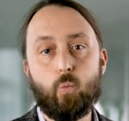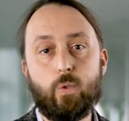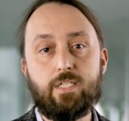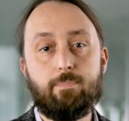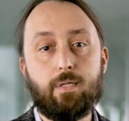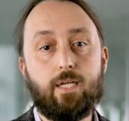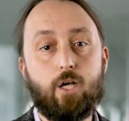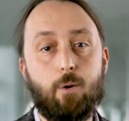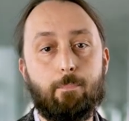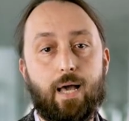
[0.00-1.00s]
We typically
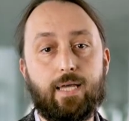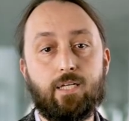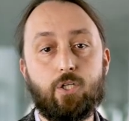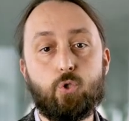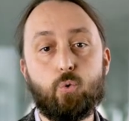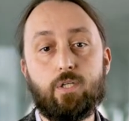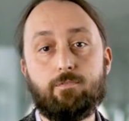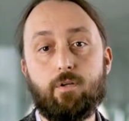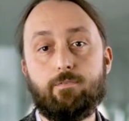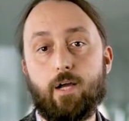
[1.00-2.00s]
combine two
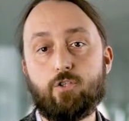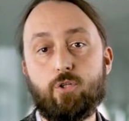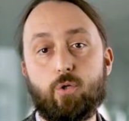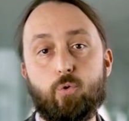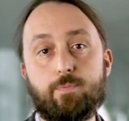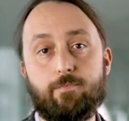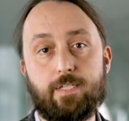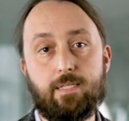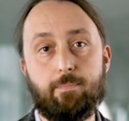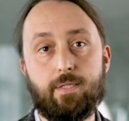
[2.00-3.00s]
different functional groups of
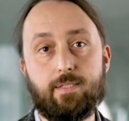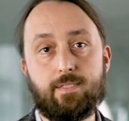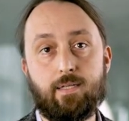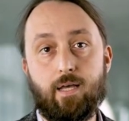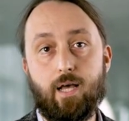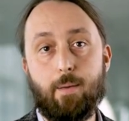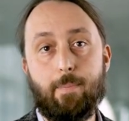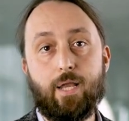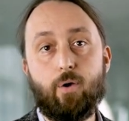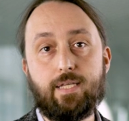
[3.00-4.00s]
excipients,
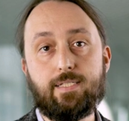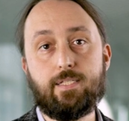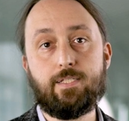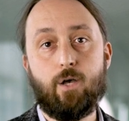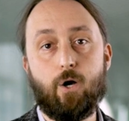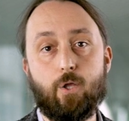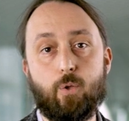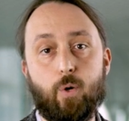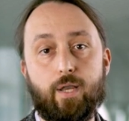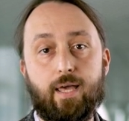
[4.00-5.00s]
amino acids on
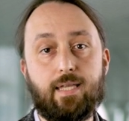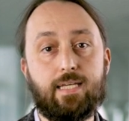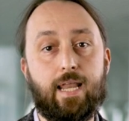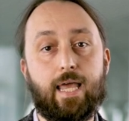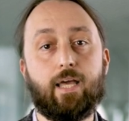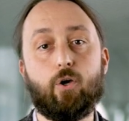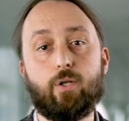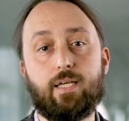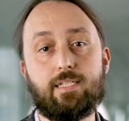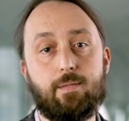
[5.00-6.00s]
the one hand and
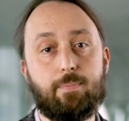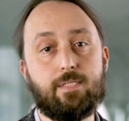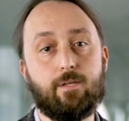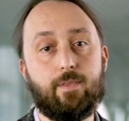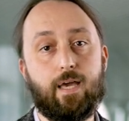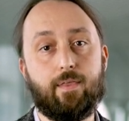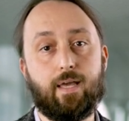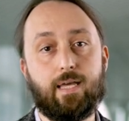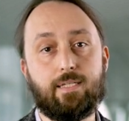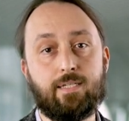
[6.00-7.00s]
anionic excipients on the other
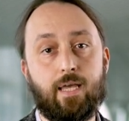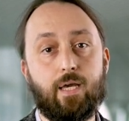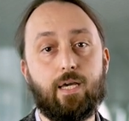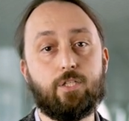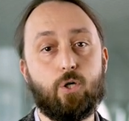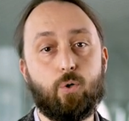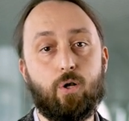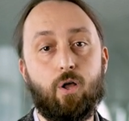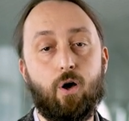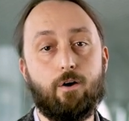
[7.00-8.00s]
hand, a
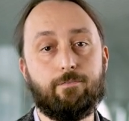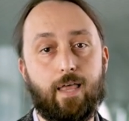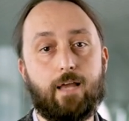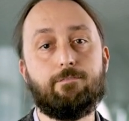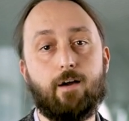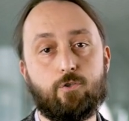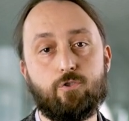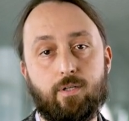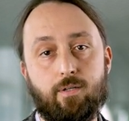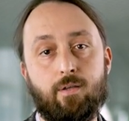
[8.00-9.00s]
total of 9
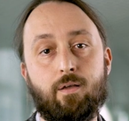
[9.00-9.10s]
functional